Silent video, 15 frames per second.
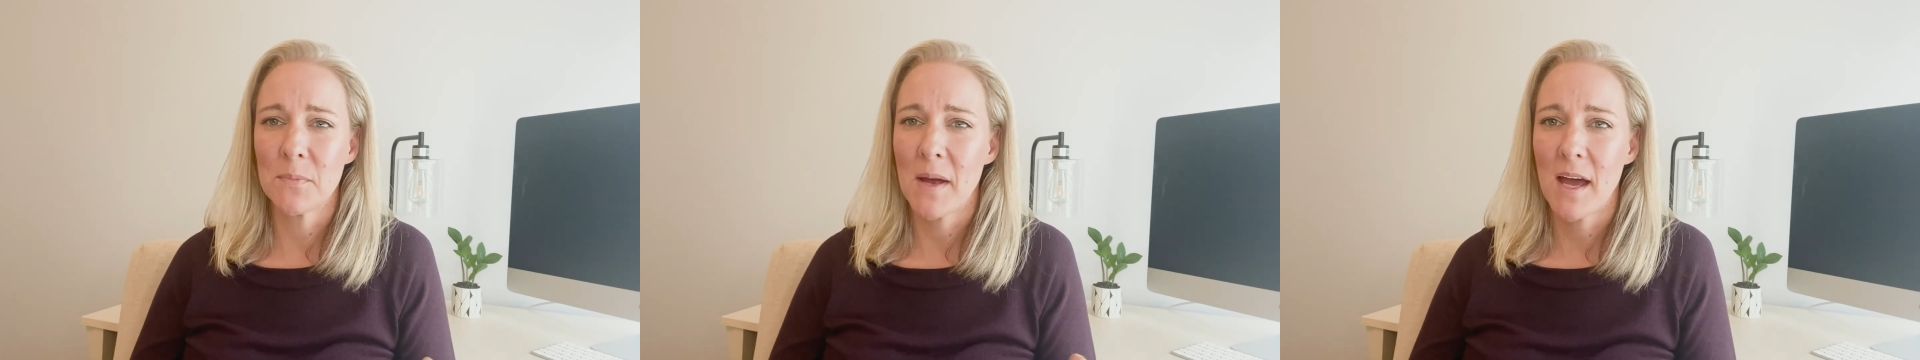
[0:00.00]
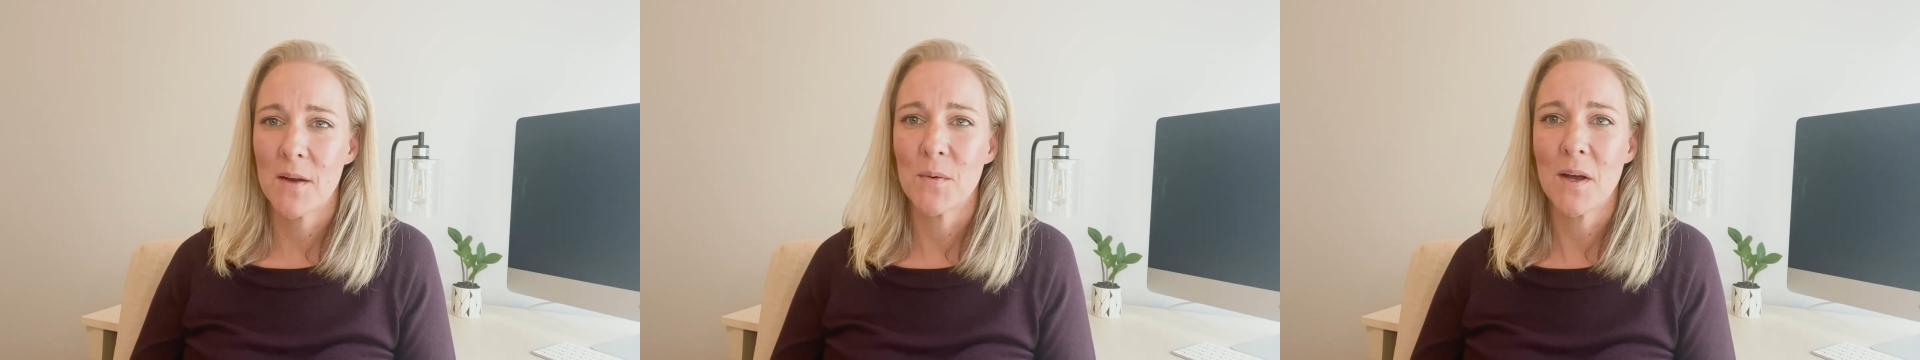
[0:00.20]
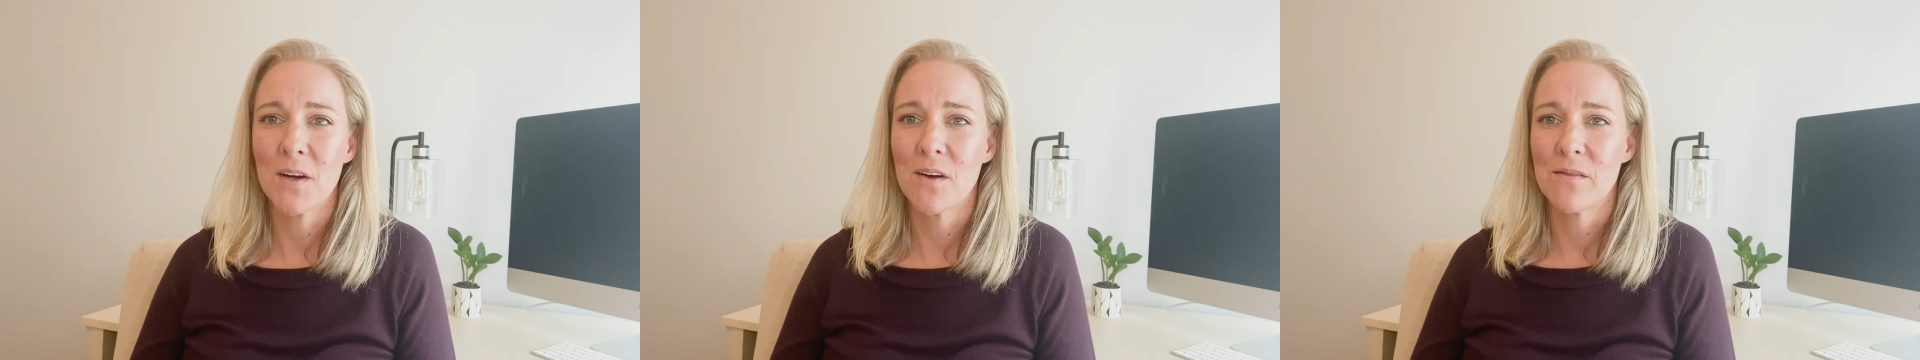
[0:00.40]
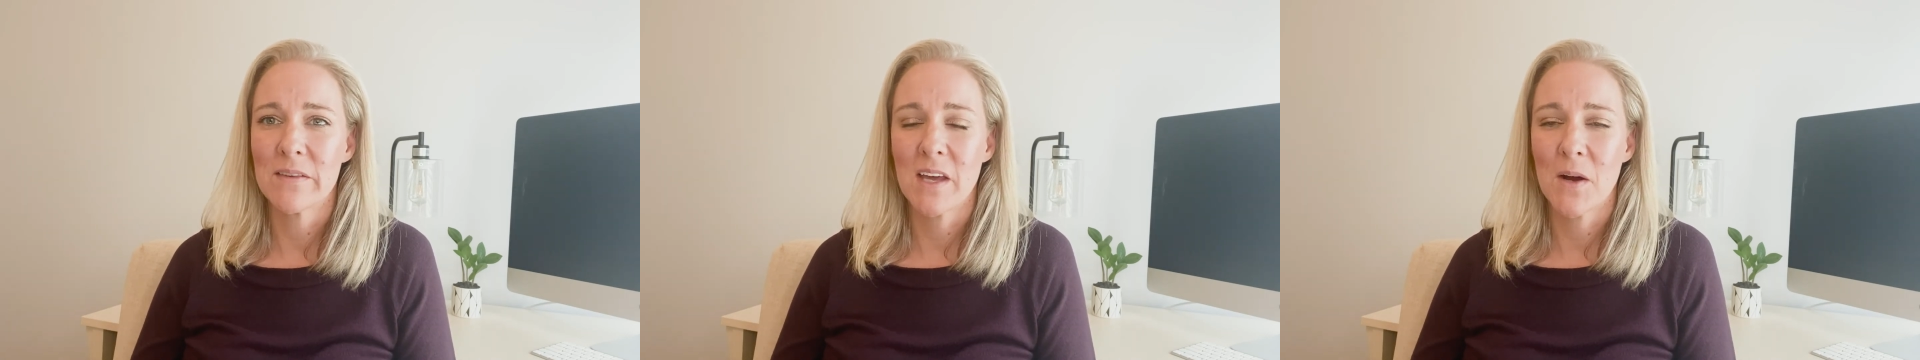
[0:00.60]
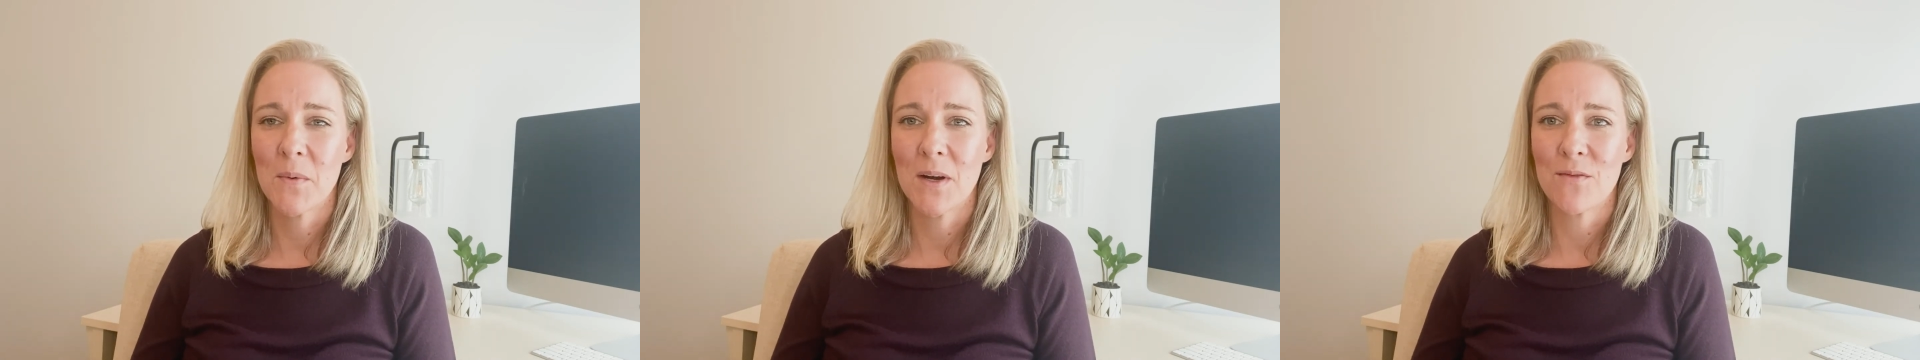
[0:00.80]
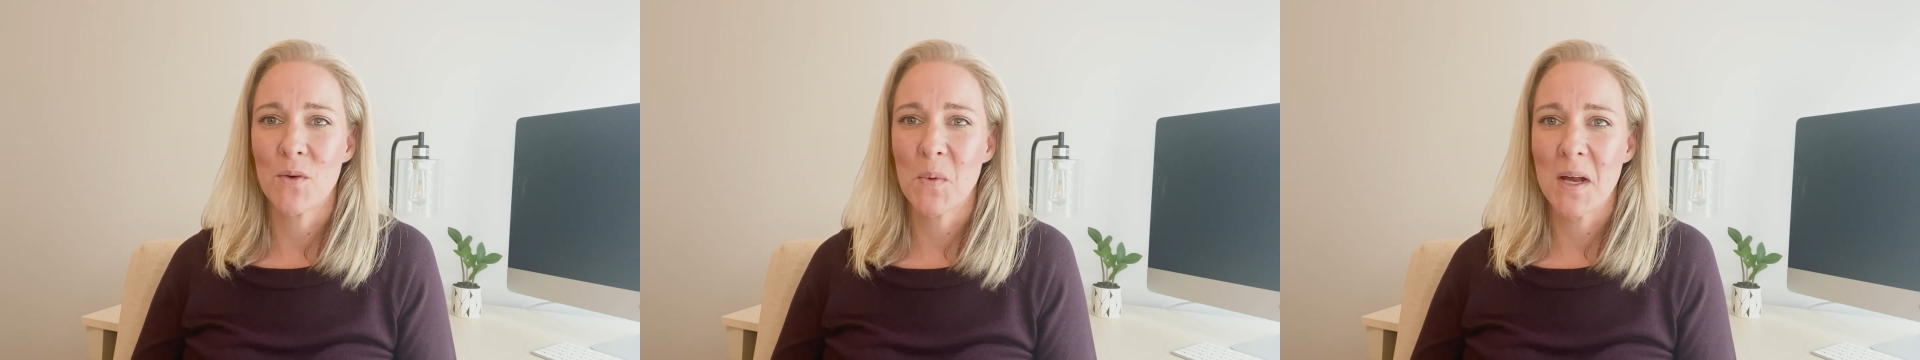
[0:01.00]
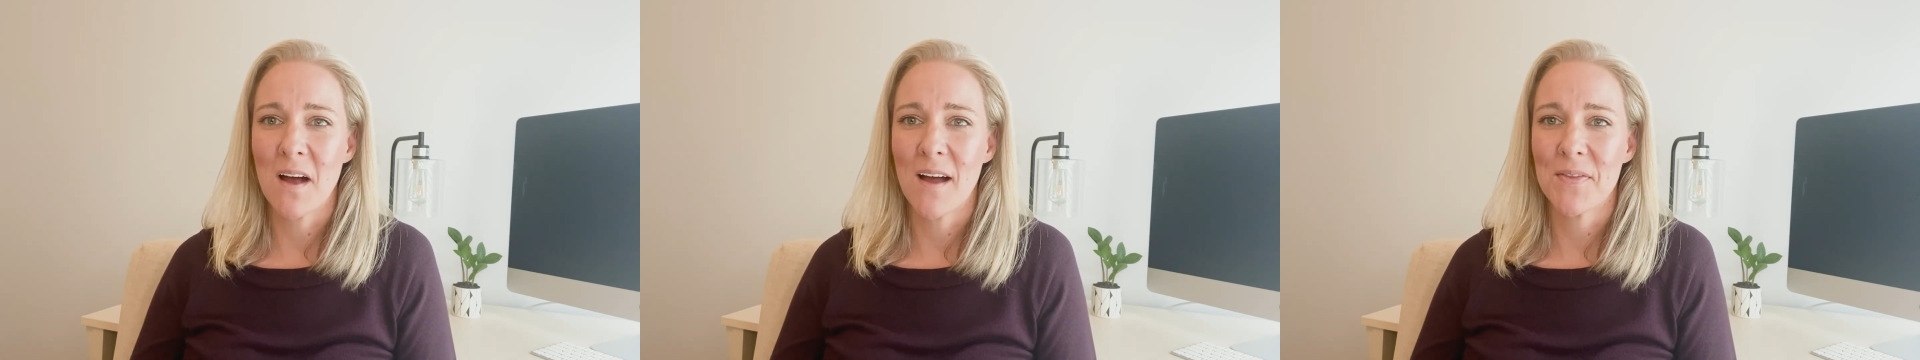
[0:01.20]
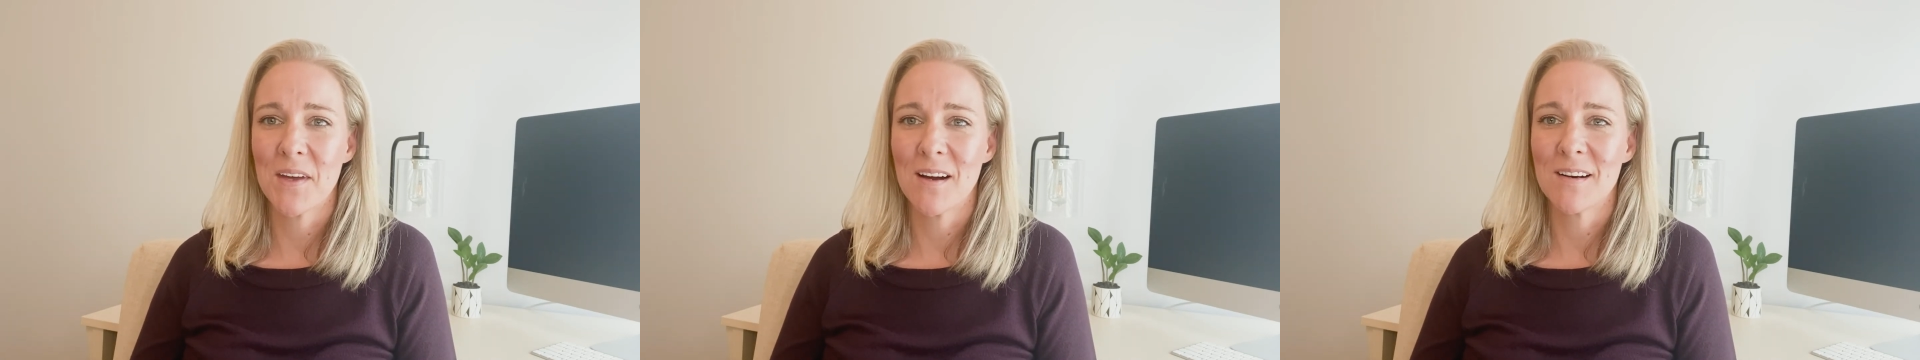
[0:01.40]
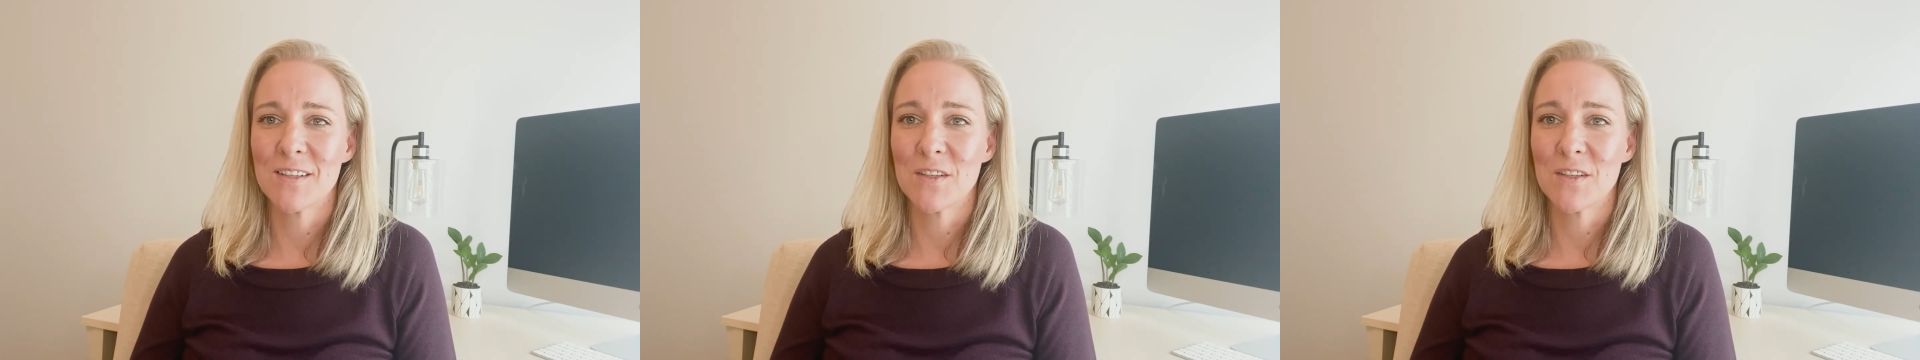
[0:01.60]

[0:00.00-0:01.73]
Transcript: pad right over there whenever we got there.